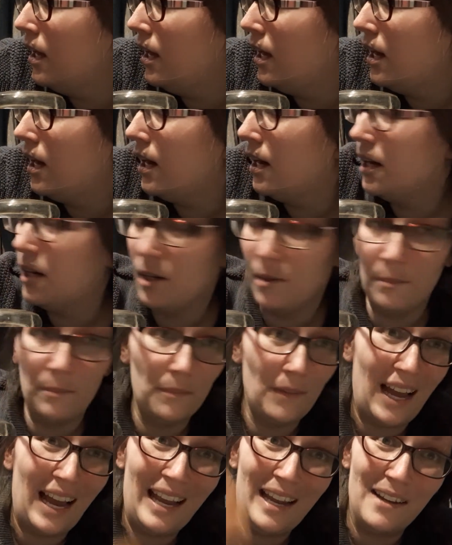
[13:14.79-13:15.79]

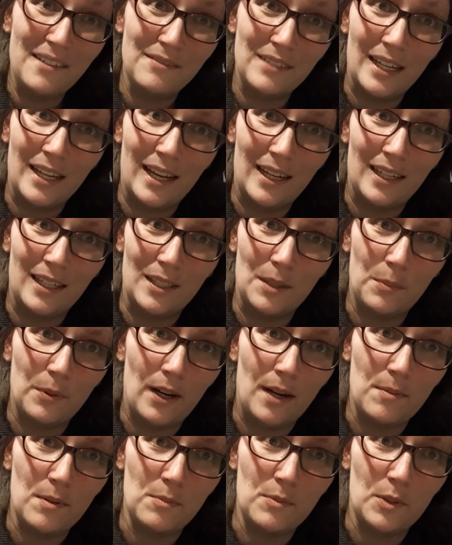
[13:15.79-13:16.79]
I haven't had any
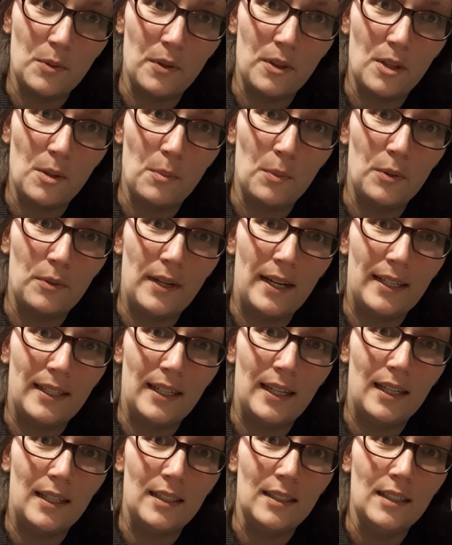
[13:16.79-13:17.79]
problems with the
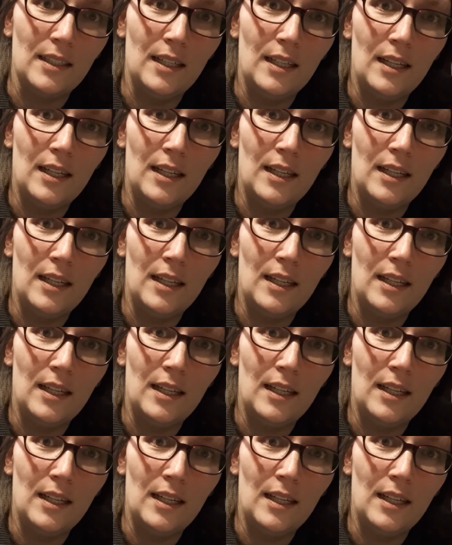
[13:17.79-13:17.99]
moringa.